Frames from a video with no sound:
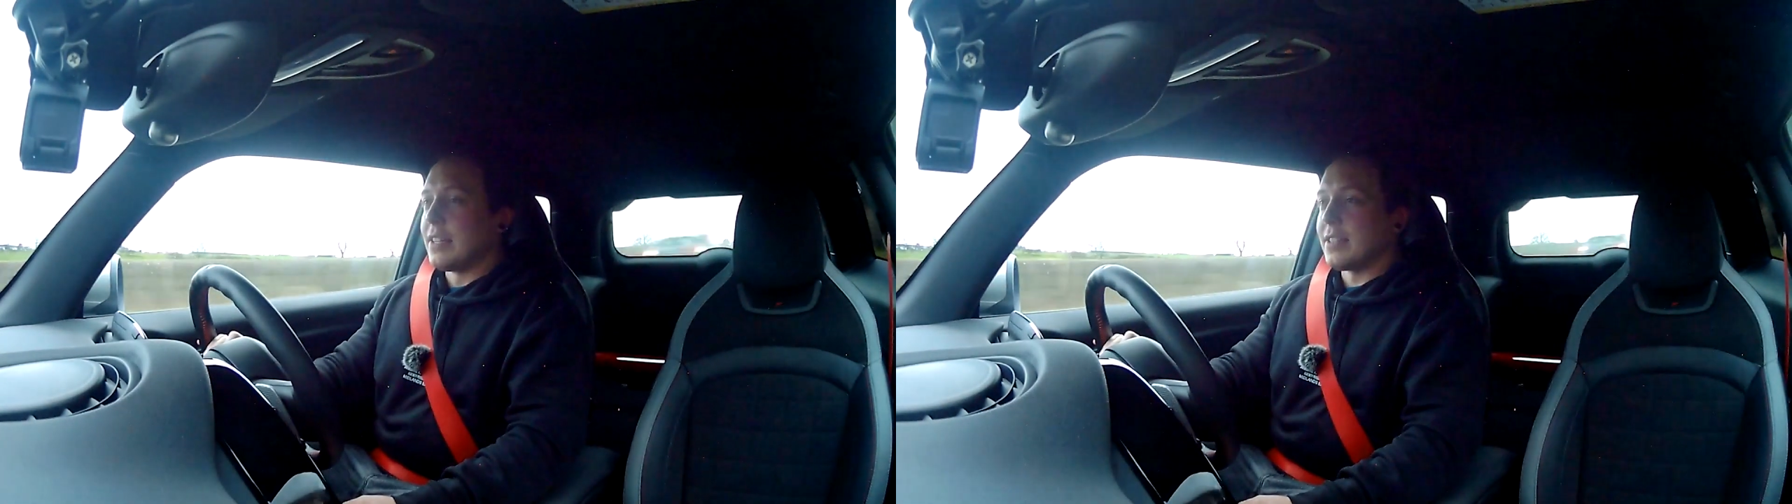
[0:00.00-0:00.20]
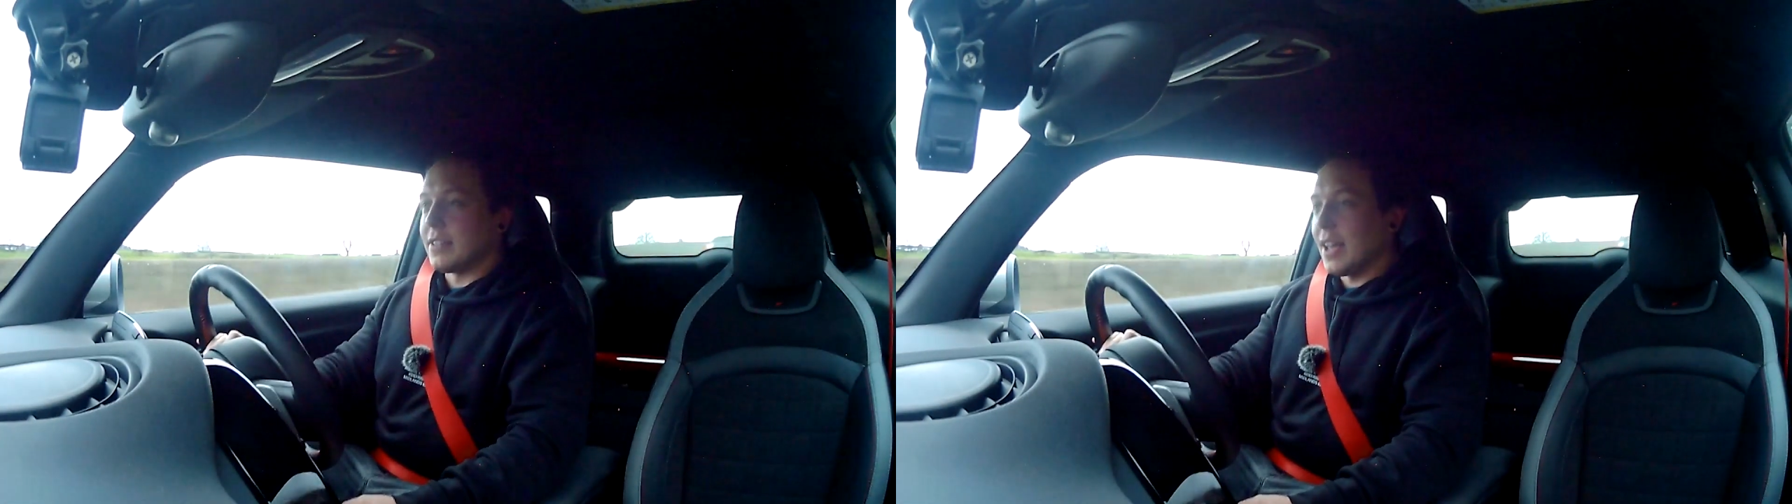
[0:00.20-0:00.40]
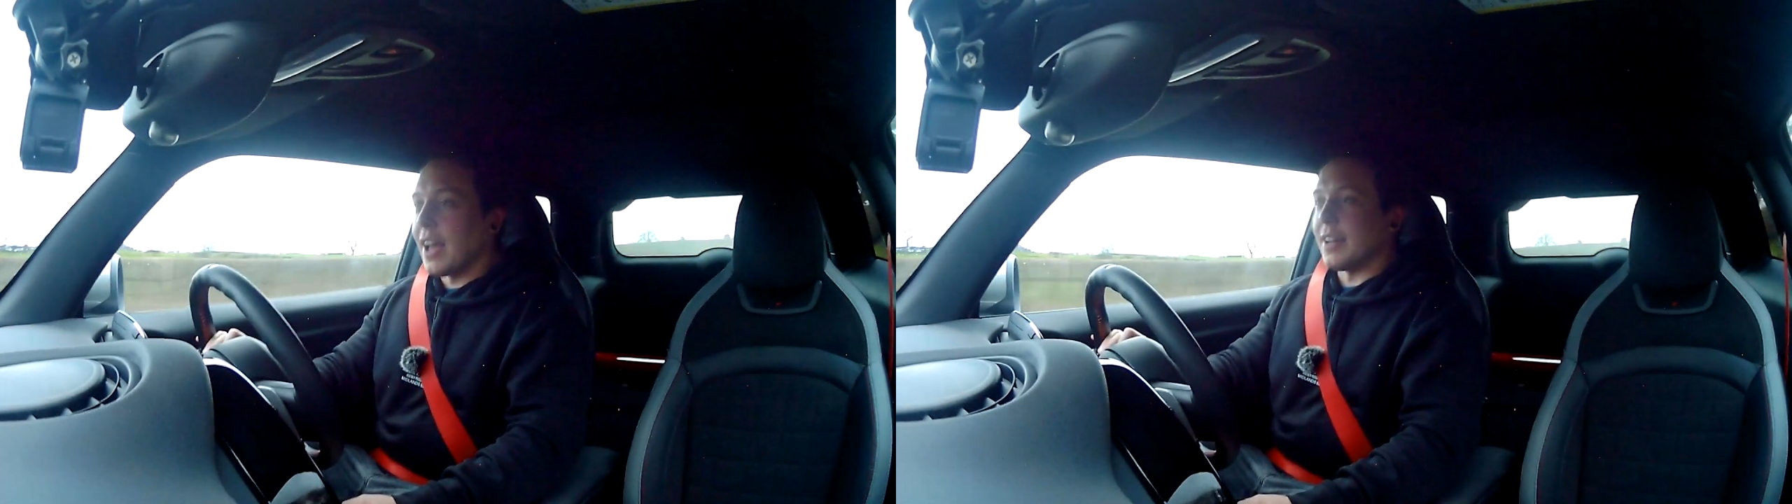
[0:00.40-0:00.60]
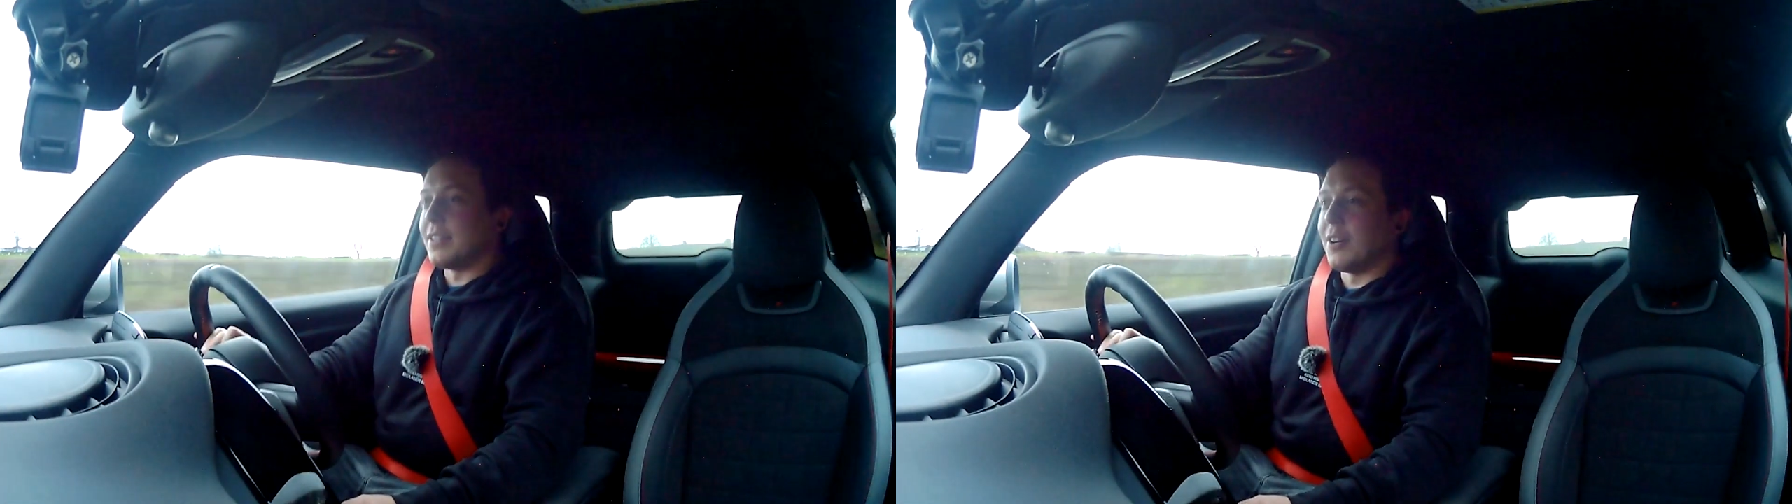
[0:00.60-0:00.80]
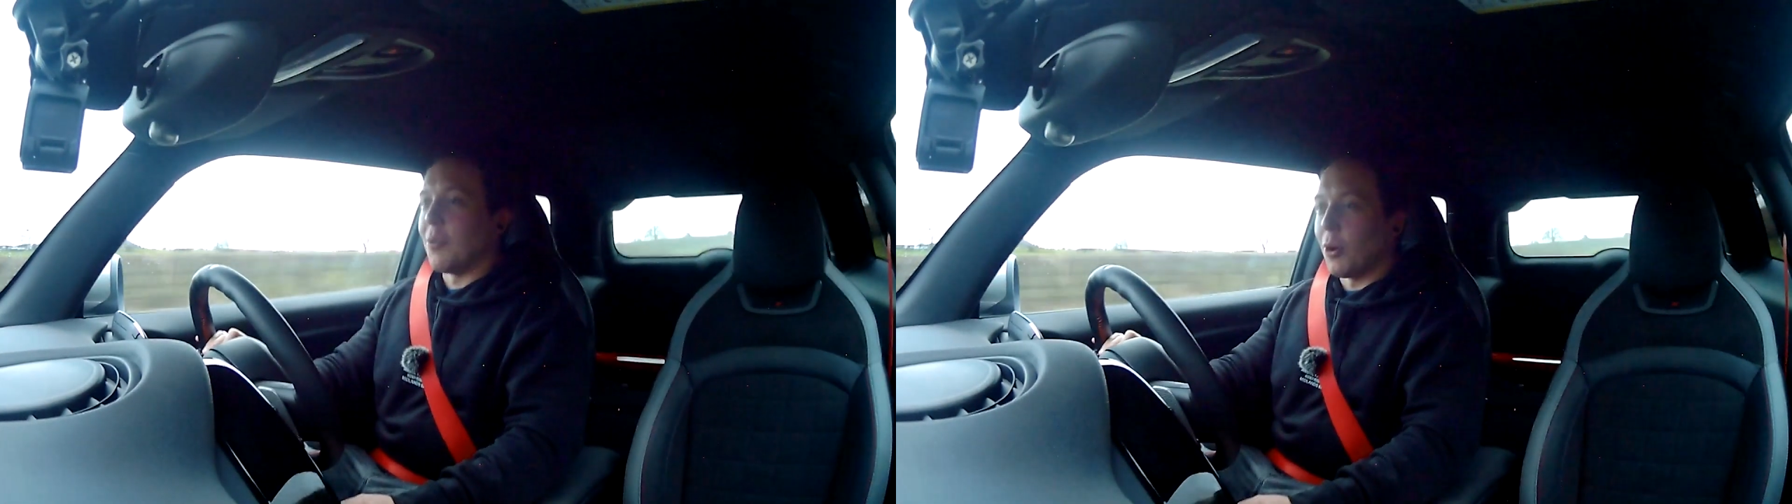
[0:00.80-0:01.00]
So yeah,
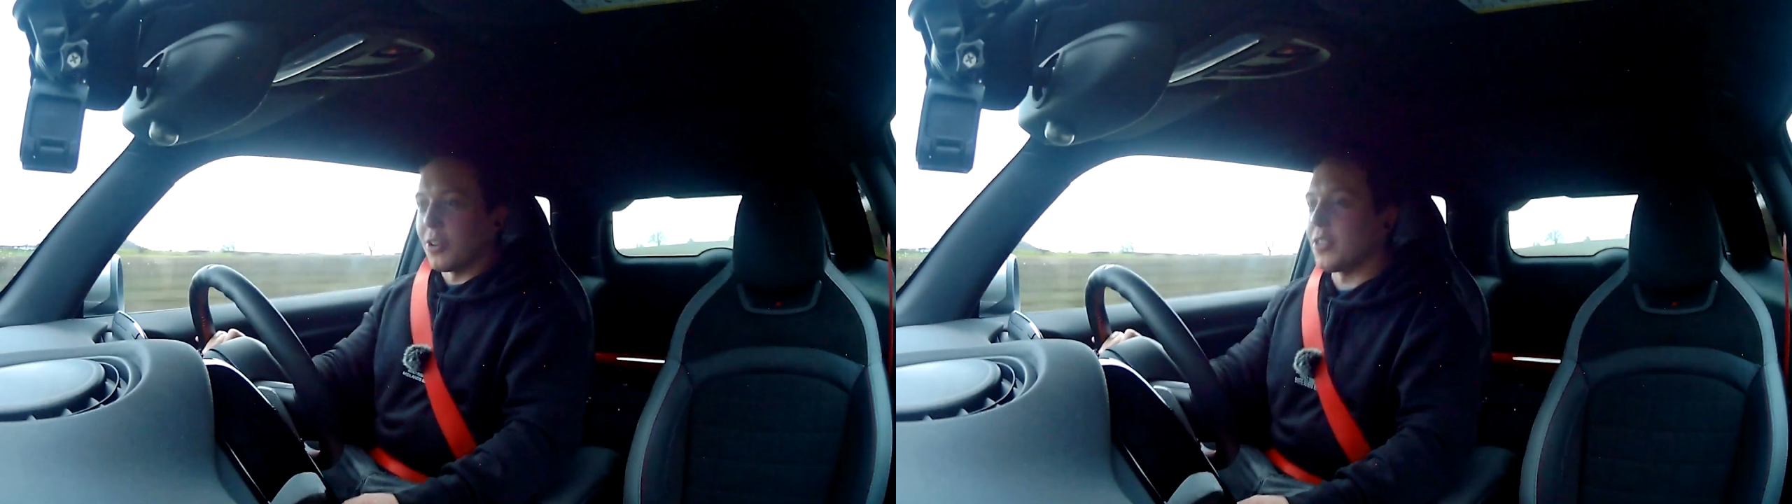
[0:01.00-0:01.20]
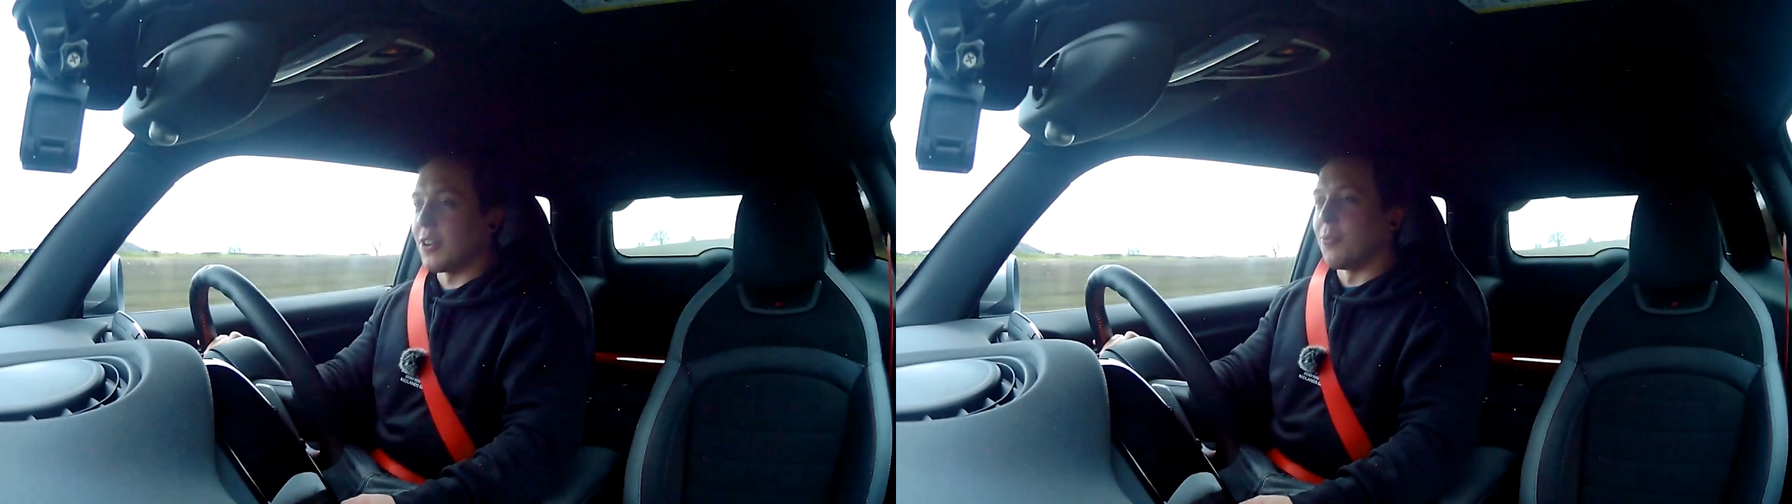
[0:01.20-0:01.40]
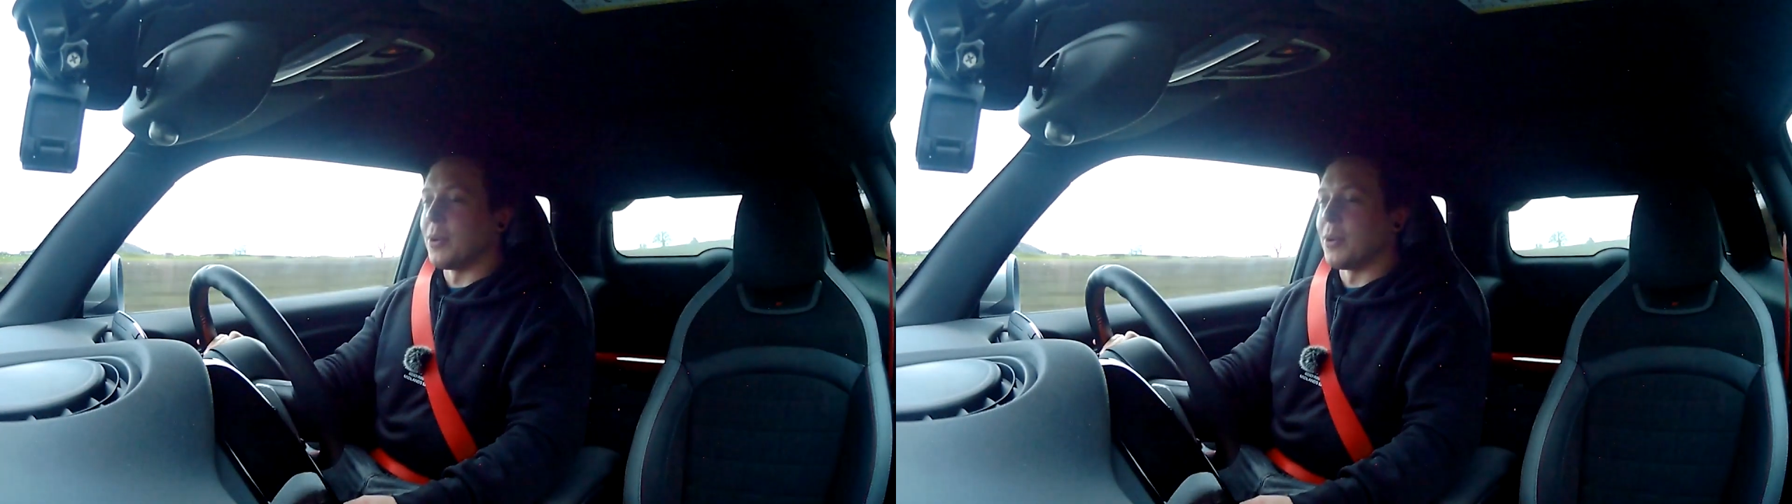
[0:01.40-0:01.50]
what a thing on